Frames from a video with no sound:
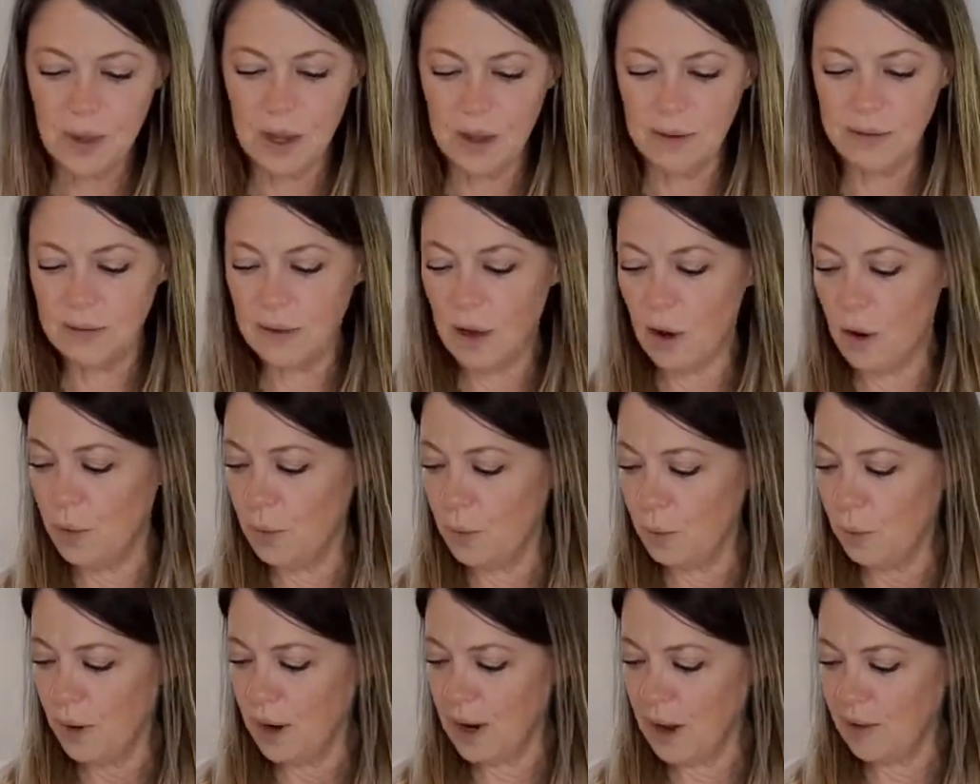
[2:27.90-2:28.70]
So
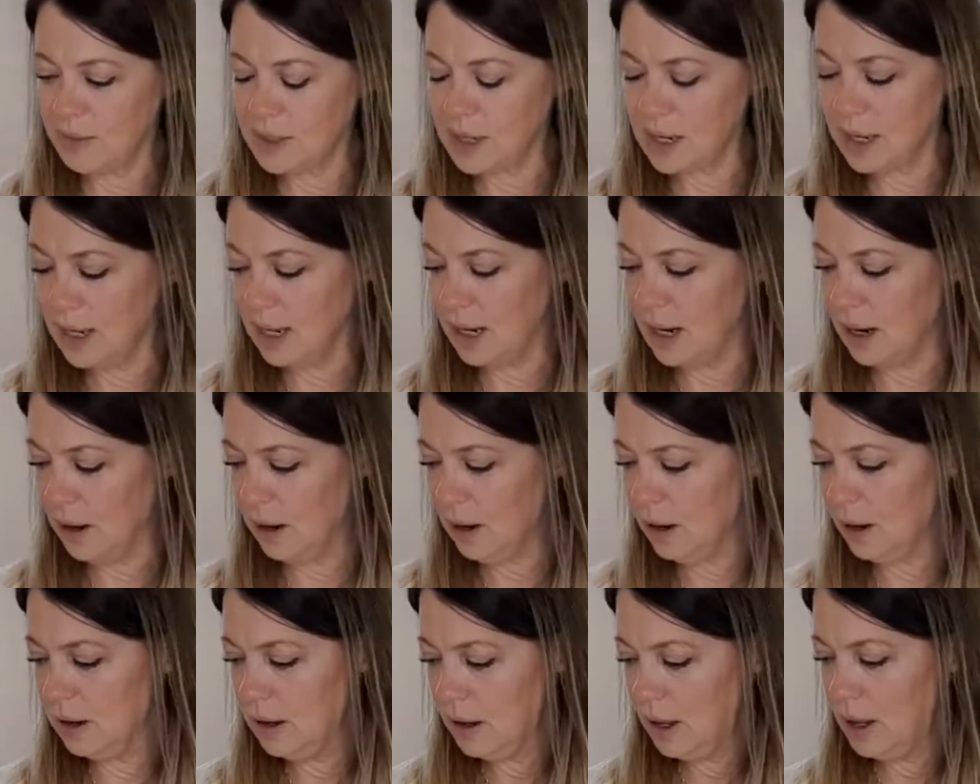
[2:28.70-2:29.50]
what I've done here
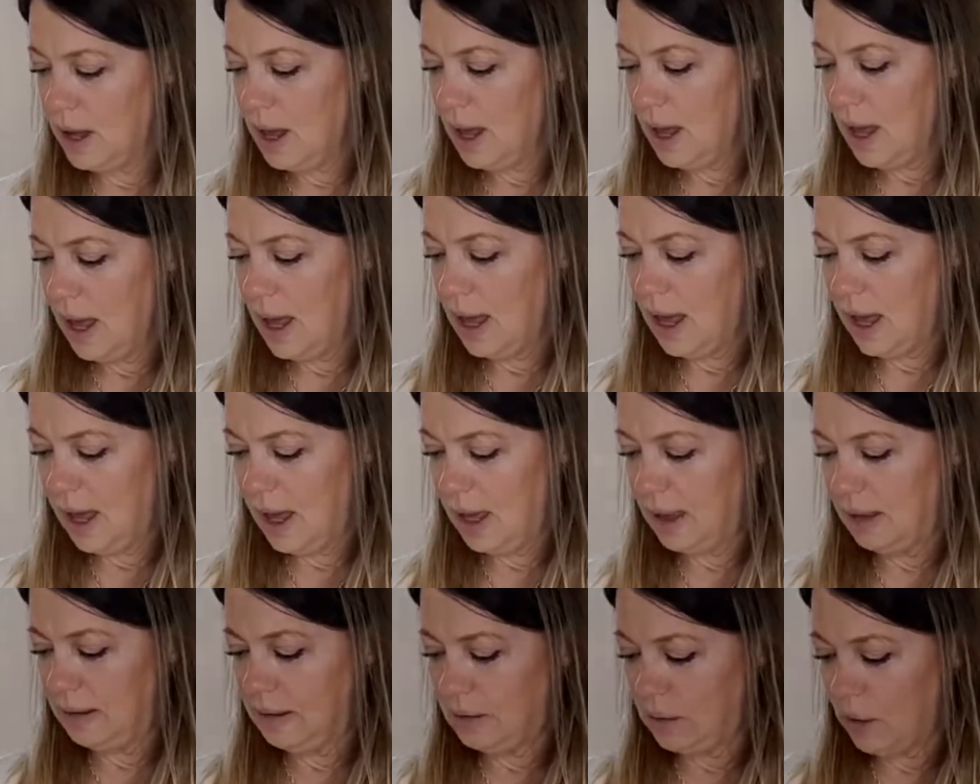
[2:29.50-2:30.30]

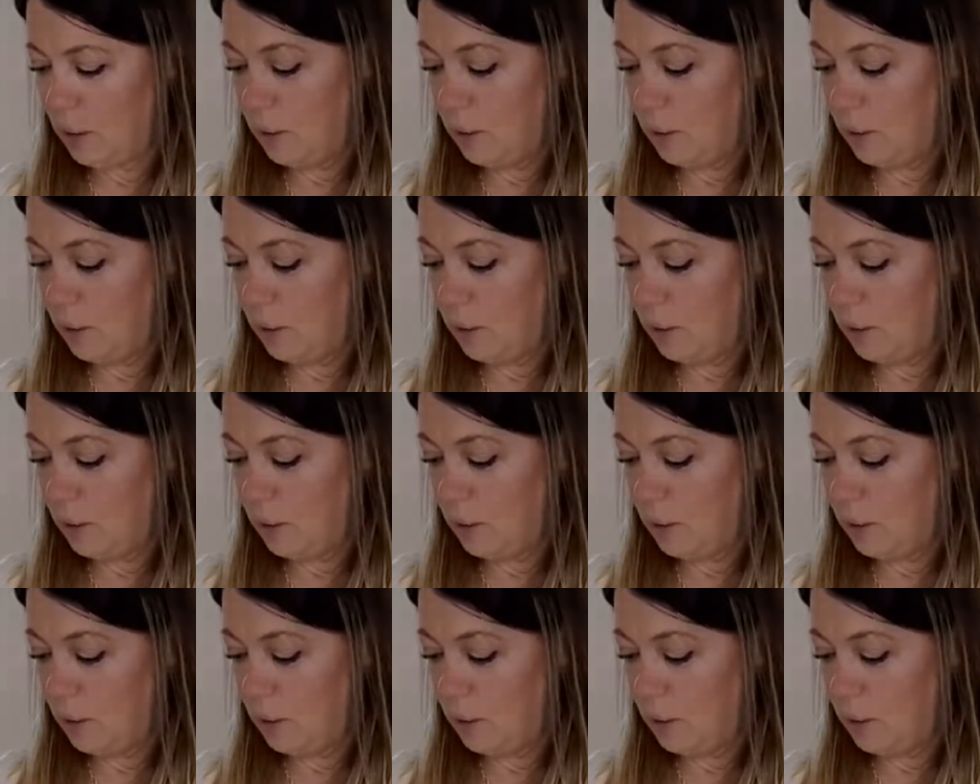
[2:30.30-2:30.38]
is,